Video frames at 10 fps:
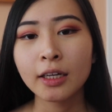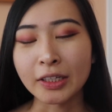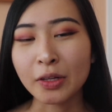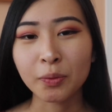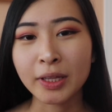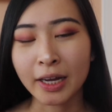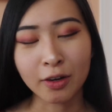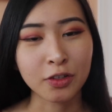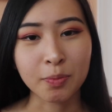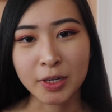Another one that I
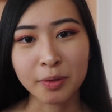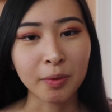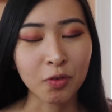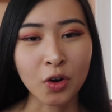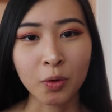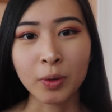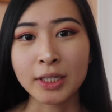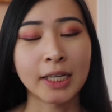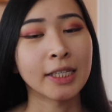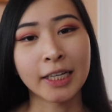also mentioned before
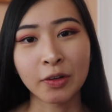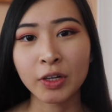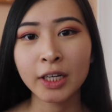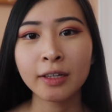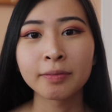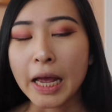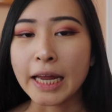was Integrity.